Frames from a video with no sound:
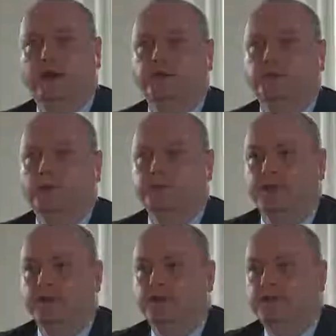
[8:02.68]
Sir Robert
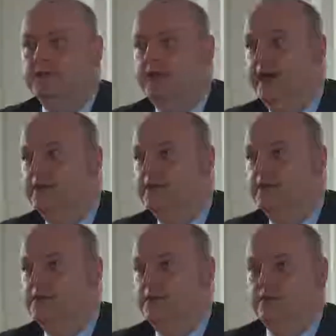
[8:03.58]
Menzies and the
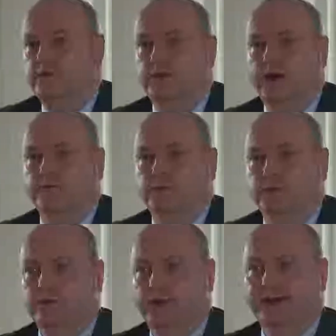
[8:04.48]
Conservative government
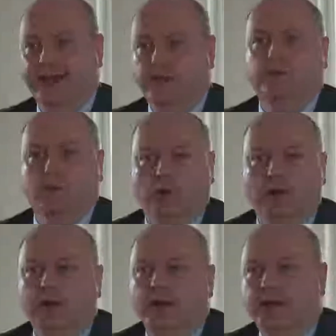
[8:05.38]
were very expert
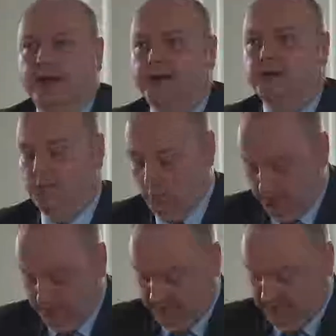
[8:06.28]
in actually
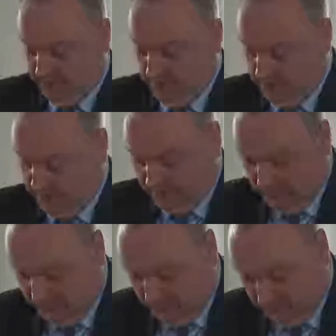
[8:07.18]
wielding this
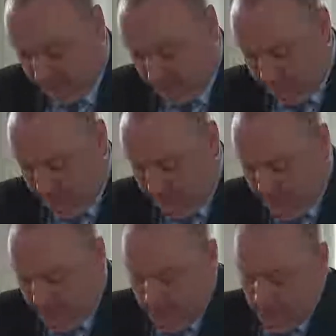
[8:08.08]
particular stick.
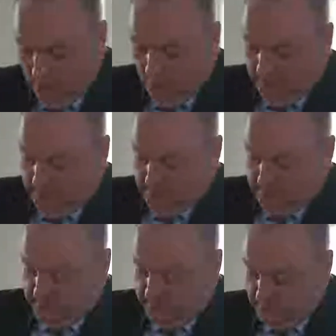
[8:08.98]

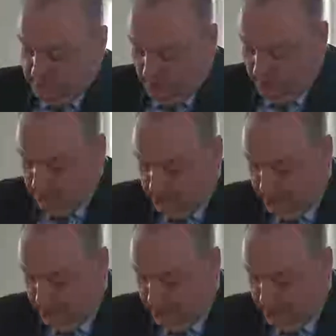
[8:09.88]
Whitlam's rhetorical and